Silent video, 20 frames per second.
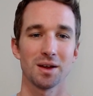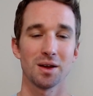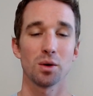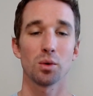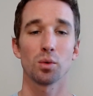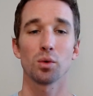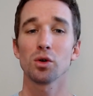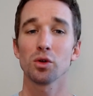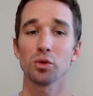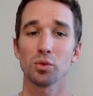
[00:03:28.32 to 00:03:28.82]

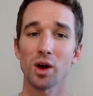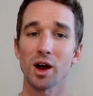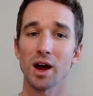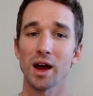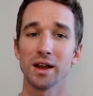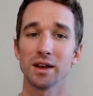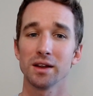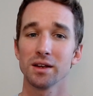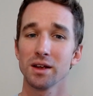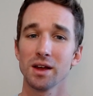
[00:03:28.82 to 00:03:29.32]

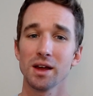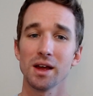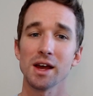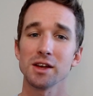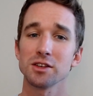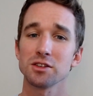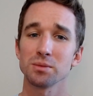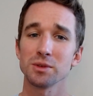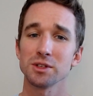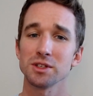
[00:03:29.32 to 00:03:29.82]
Worldwide,
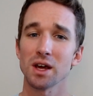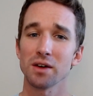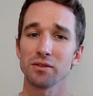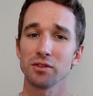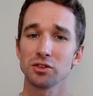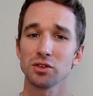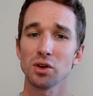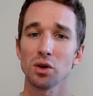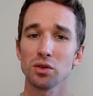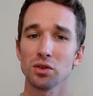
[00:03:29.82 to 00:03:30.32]
estimates have the
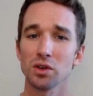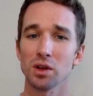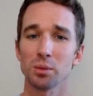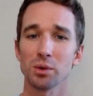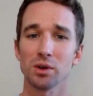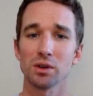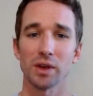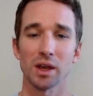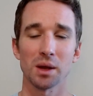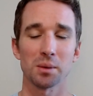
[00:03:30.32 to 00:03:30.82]
total number
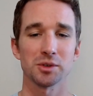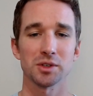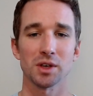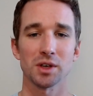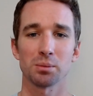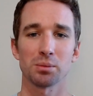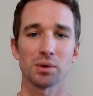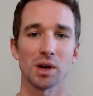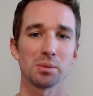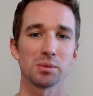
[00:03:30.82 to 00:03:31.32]
of
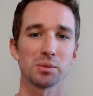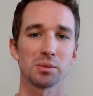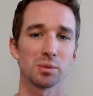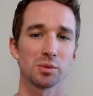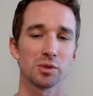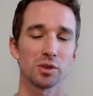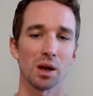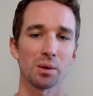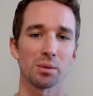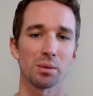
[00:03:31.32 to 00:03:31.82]
Amazon Prime
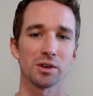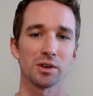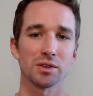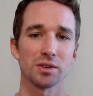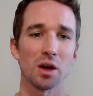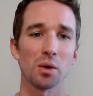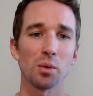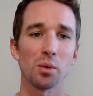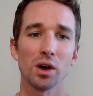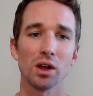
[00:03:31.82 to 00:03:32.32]
subscribers
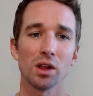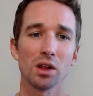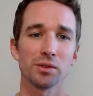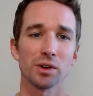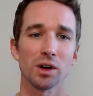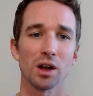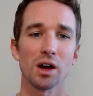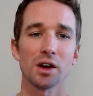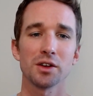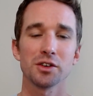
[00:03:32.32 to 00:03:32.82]
at well over
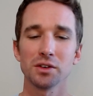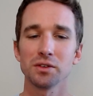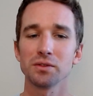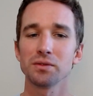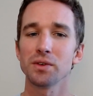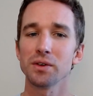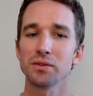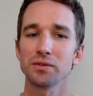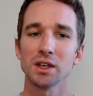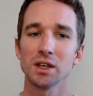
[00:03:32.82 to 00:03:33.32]

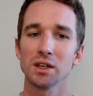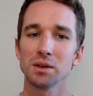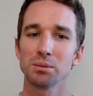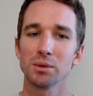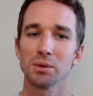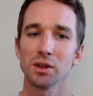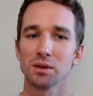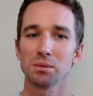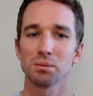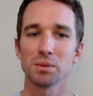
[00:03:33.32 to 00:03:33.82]
115
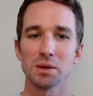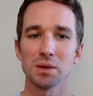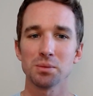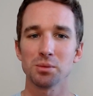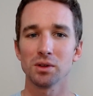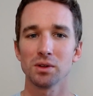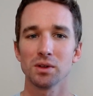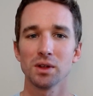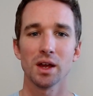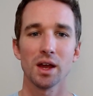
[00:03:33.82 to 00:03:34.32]
million
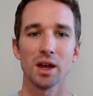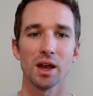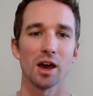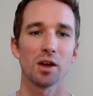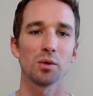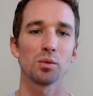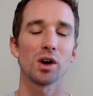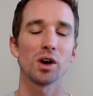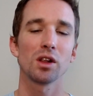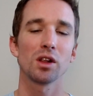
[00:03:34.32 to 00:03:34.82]
people
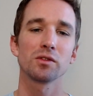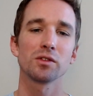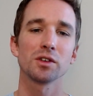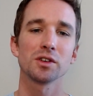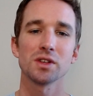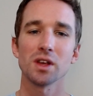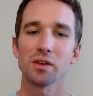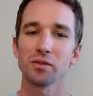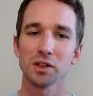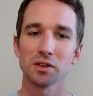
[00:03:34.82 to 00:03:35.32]
and well over
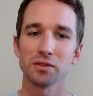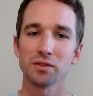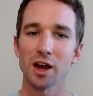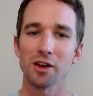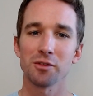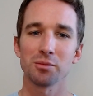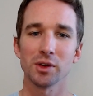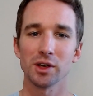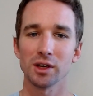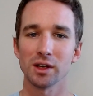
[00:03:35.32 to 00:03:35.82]

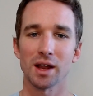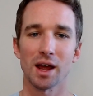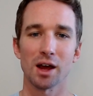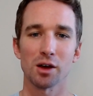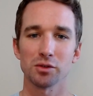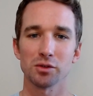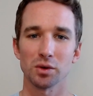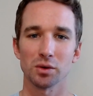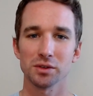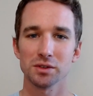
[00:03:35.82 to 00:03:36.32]
75 million
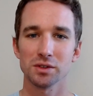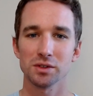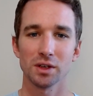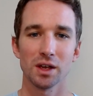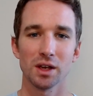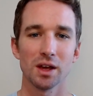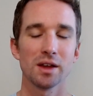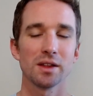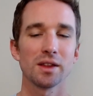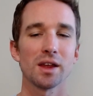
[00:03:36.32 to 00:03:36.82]
households.
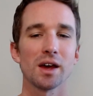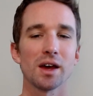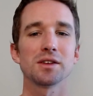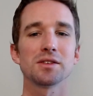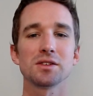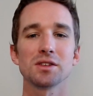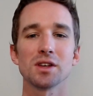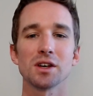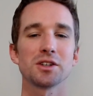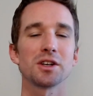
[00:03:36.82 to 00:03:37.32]
That is
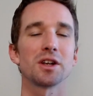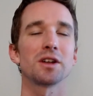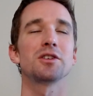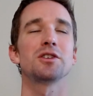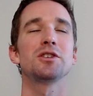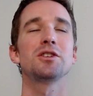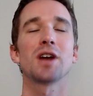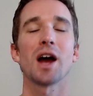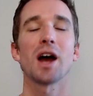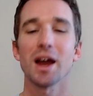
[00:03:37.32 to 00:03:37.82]
such a
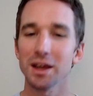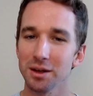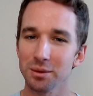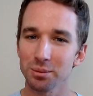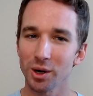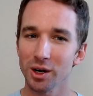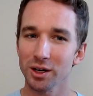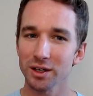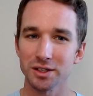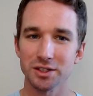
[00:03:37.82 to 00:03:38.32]
giant
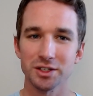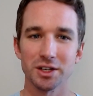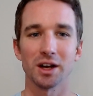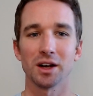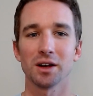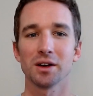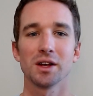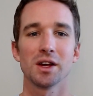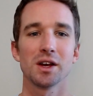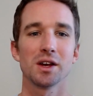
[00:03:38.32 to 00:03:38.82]
market
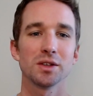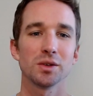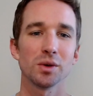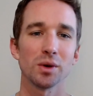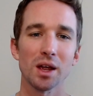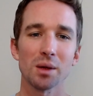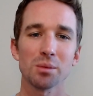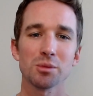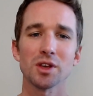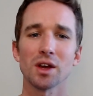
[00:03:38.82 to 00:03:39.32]
share, so
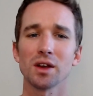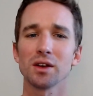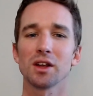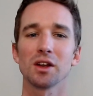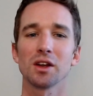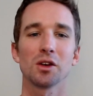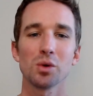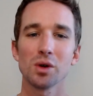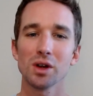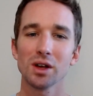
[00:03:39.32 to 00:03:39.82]
Amazon
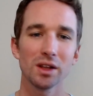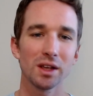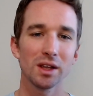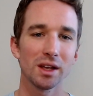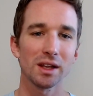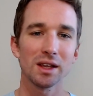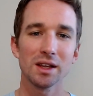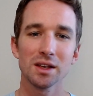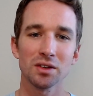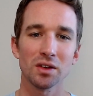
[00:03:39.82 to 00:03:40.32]
can quickly and
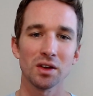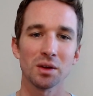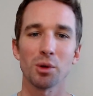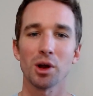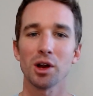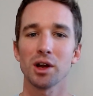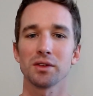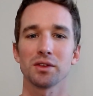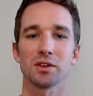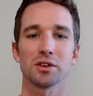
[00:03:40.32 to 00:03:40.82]
easily
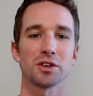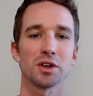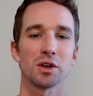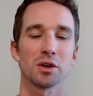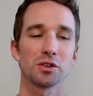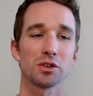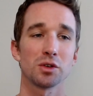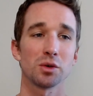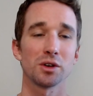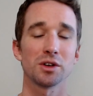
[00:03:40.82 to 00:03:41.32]
market the show
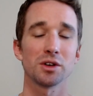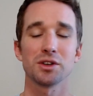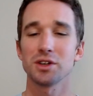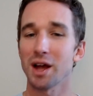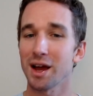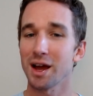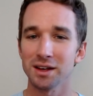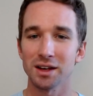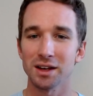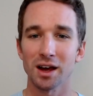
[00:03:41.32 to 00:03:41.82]
to a
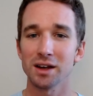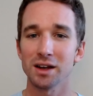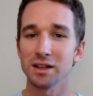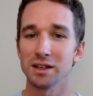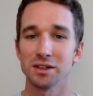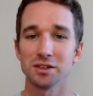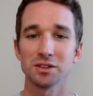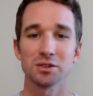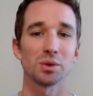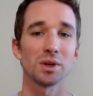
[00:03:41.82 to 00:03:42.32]
giant
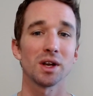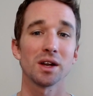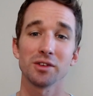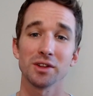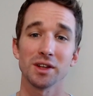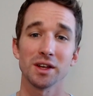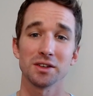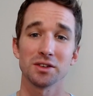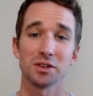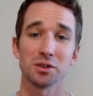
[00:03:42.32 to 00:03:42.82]
audience whenever
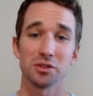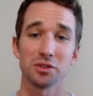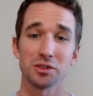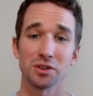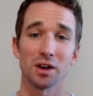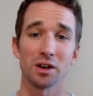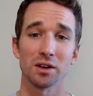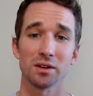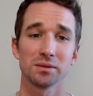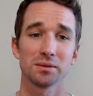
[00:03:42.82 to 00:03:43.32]
they do
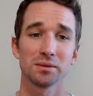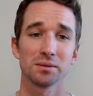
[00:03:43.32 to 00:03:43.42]
start.